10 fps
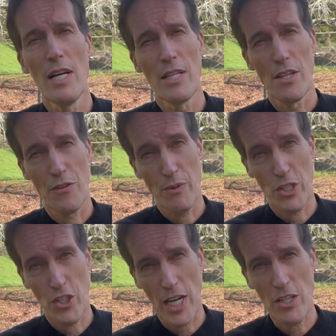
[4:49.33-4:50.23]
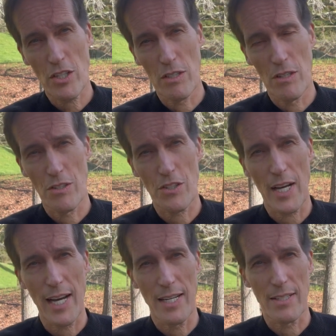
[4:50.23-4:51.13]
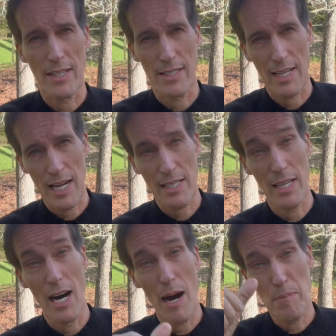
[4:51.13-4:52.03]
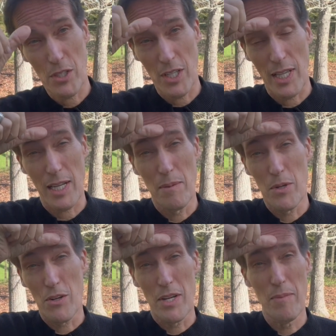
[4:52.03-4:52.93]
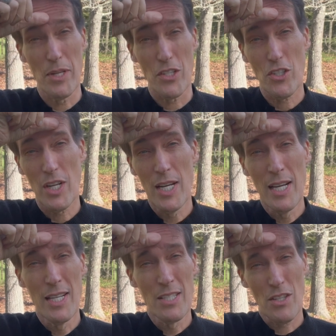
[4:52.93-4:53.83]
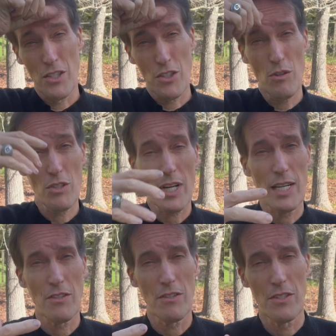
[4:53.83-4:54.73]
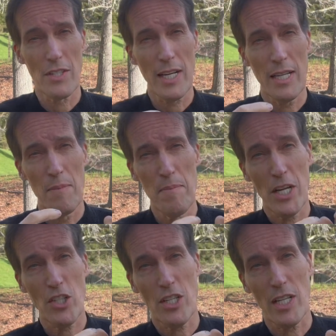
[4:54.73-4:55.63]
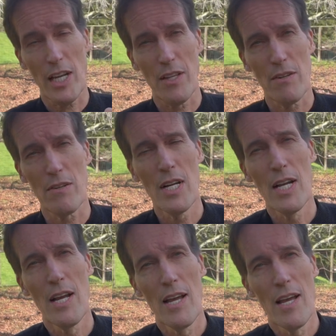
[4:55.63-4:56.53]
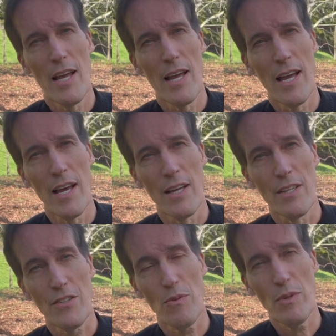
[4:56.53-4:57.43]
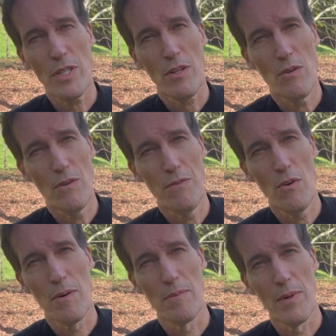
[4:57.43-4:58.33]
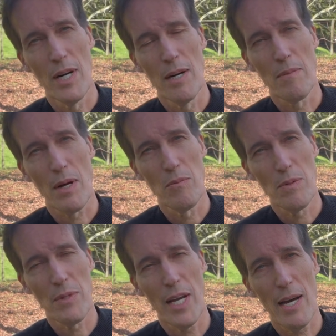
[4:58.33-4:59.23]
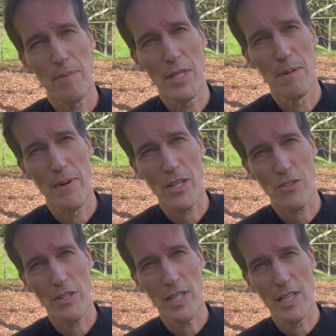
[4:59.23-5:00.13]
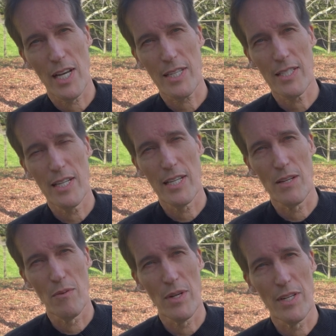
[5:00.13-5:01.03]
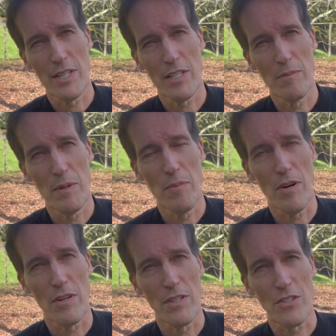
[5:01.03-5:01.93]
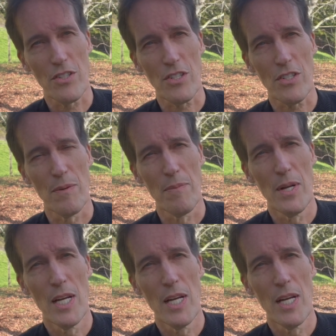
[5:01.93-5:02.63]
The three sectional side is exactly opposite, like a mirror image. So the two sides are designed to mesh together. And it's a really cool form. I'm really happy that Master Lee liked it and wanted it to be part of the system.